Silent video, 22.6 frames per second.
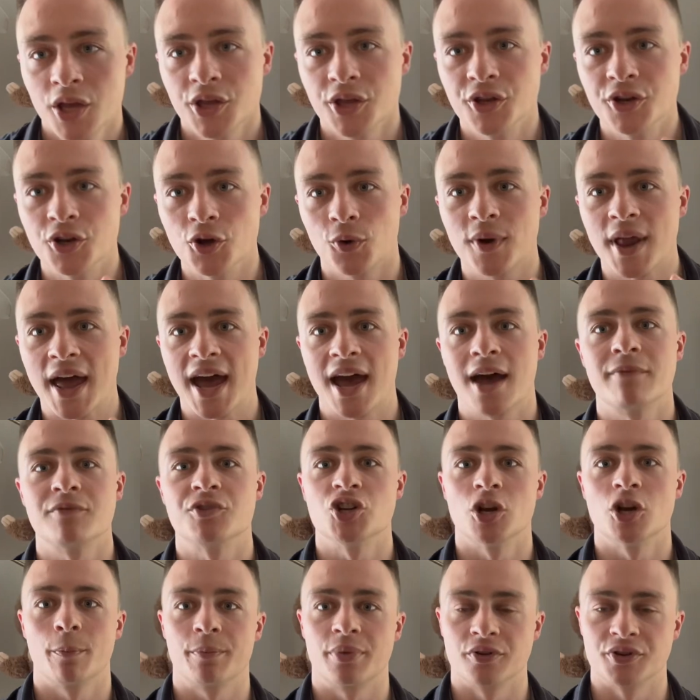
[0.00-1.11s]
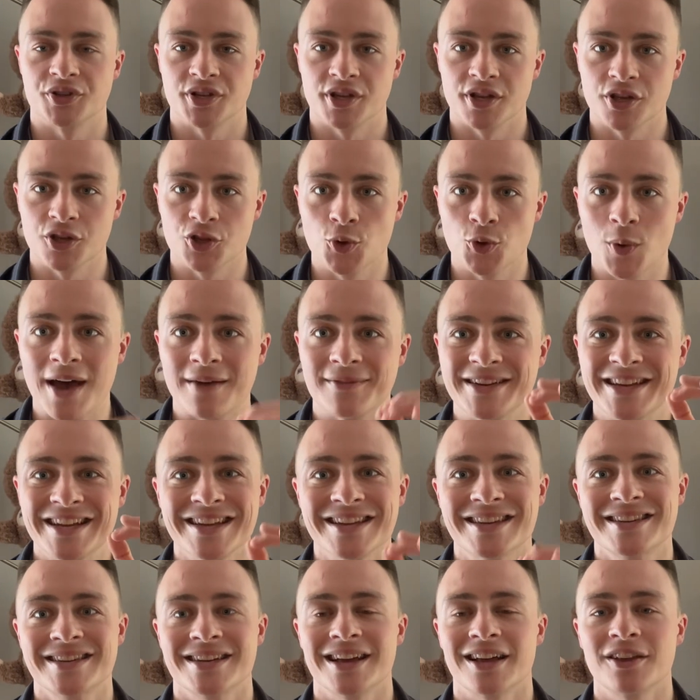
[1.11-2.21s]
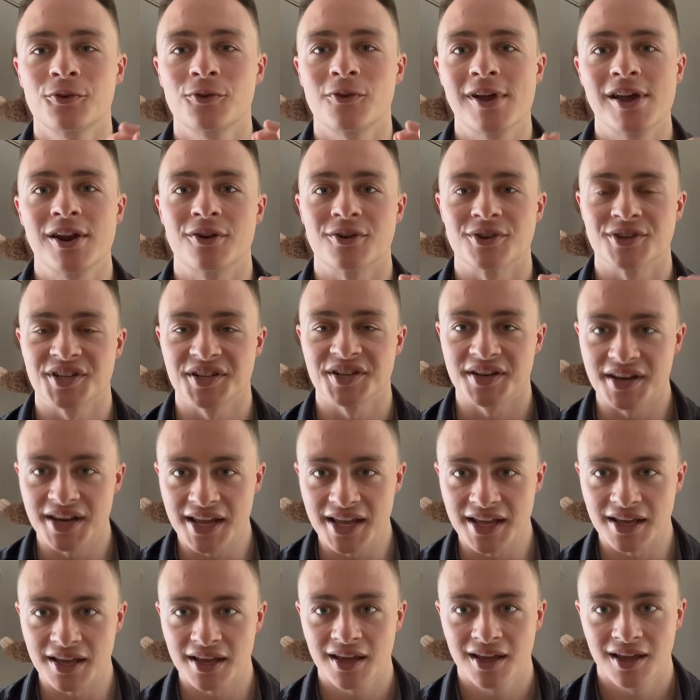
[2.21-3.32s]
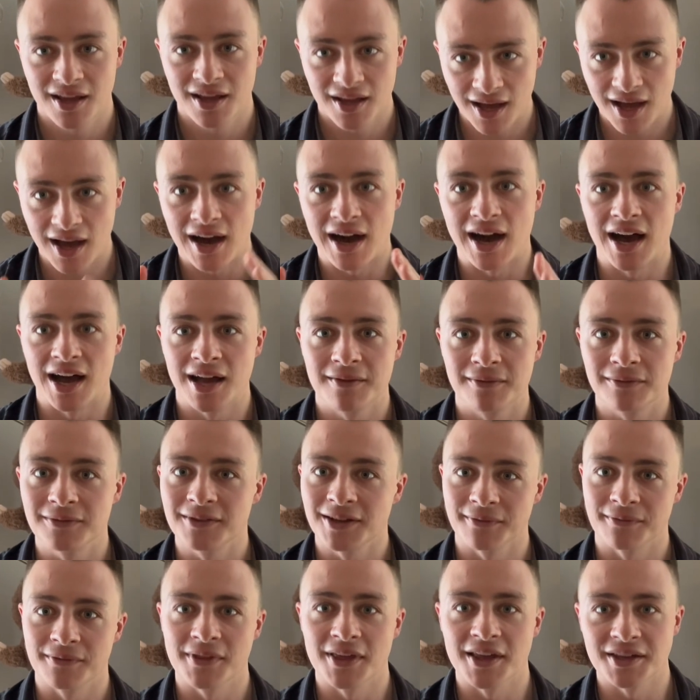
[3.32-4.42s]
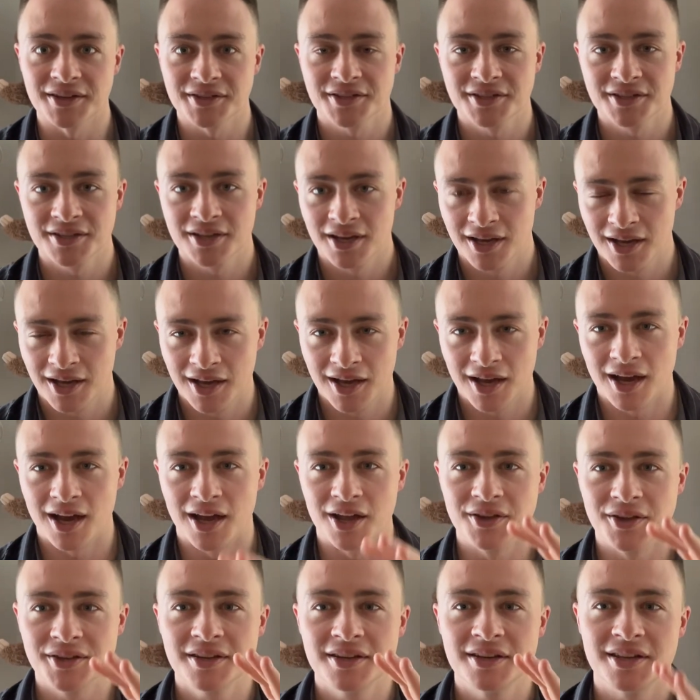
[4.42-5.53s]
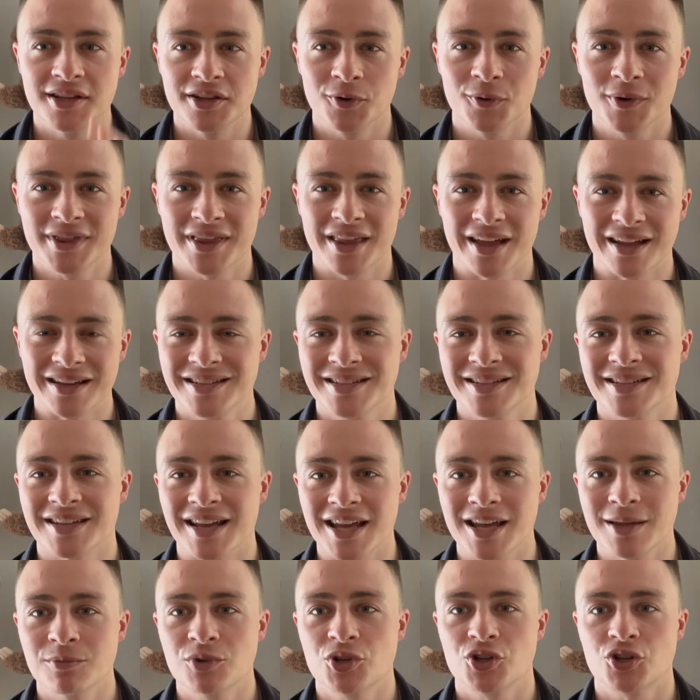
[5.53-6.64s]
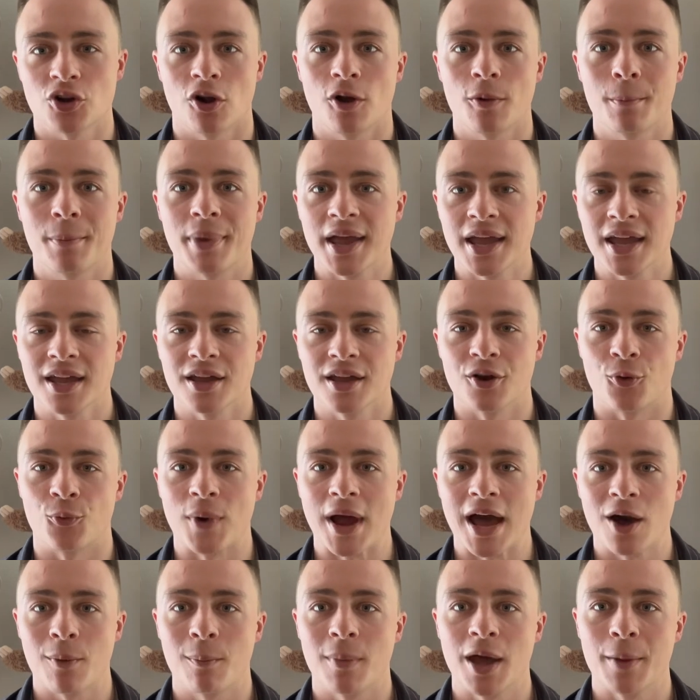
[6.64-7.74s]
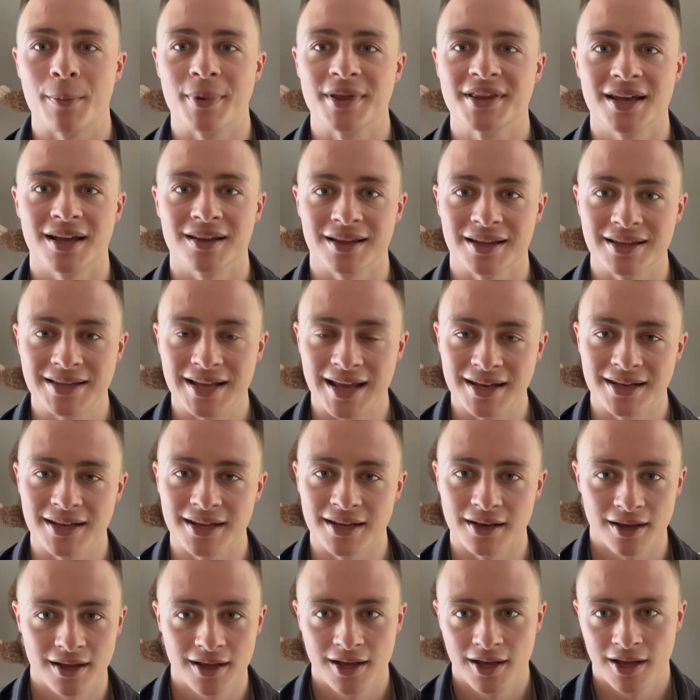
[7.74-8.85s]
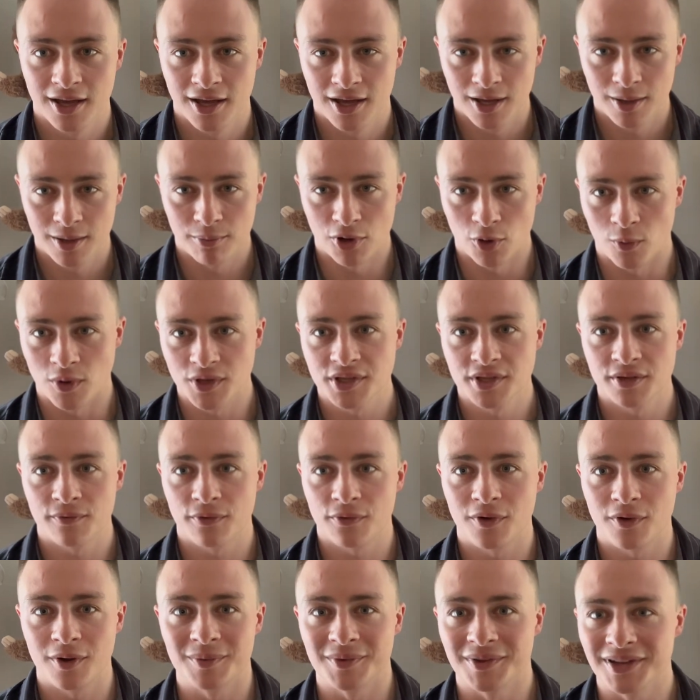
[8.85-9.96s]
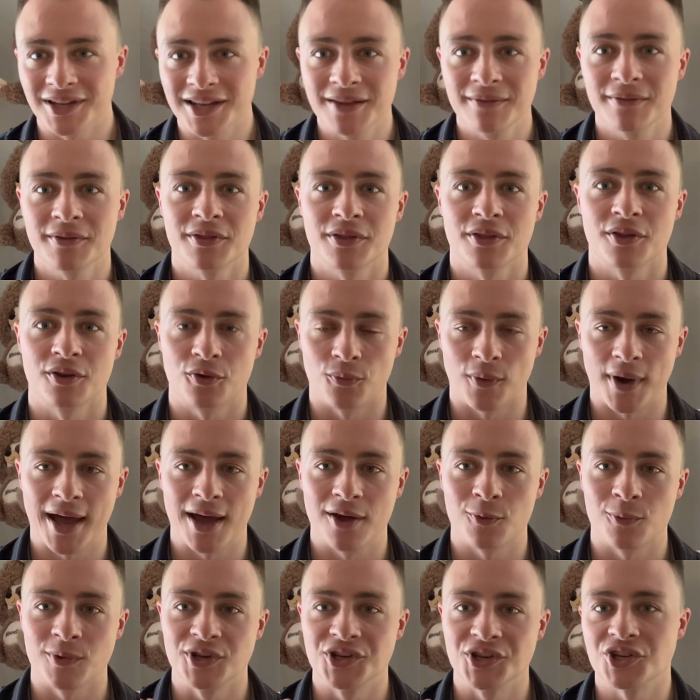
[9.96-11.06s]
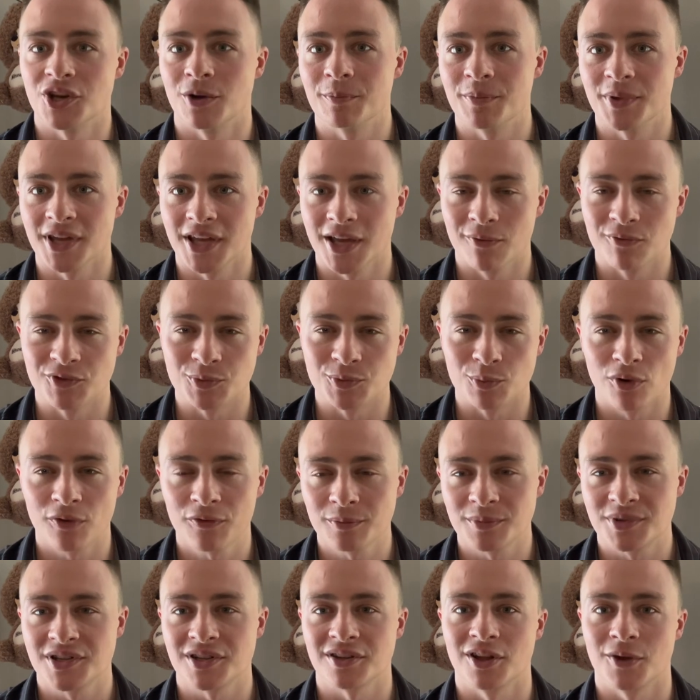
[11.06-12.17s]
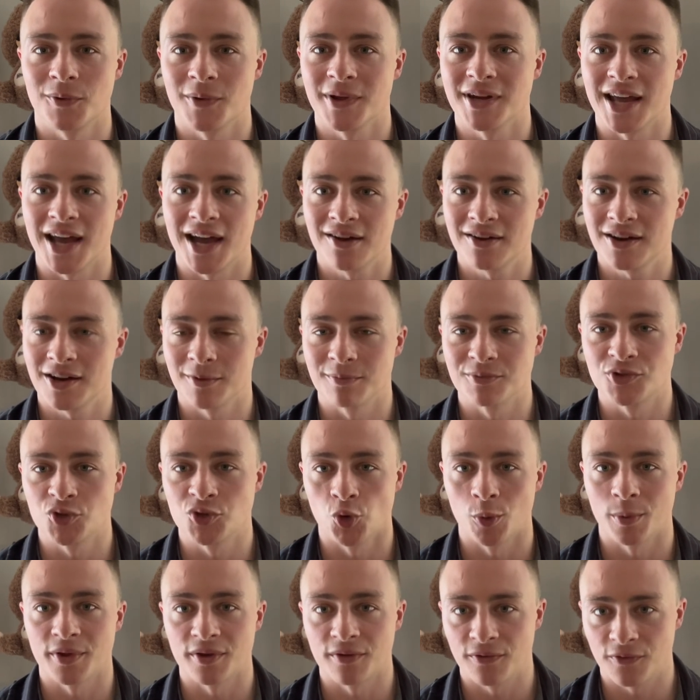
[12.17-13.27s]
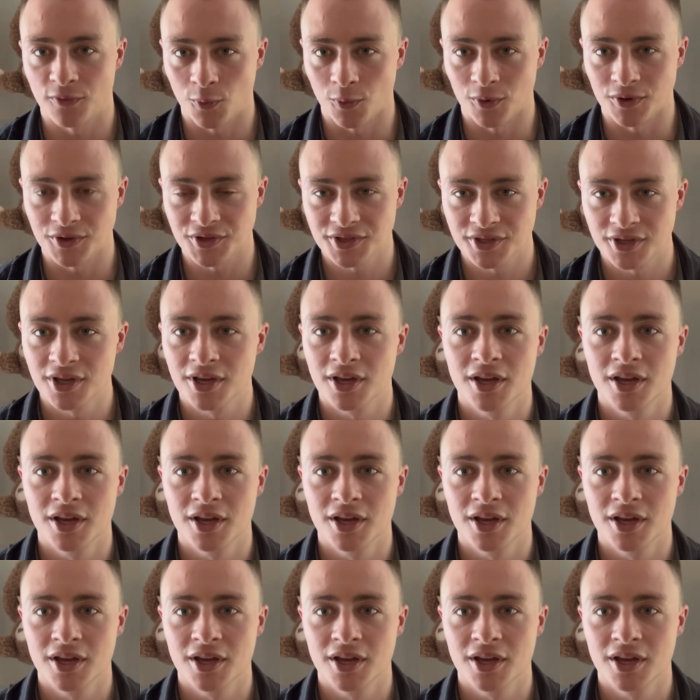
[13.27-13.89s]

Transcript: You don't have jumper's knee, you have decelerator's knee. I've lived this. I used to deal with that same sharp pain around my patella tendon, but it wasn't from leaving the ground when jumping, it was more from slowing down and absorbing force.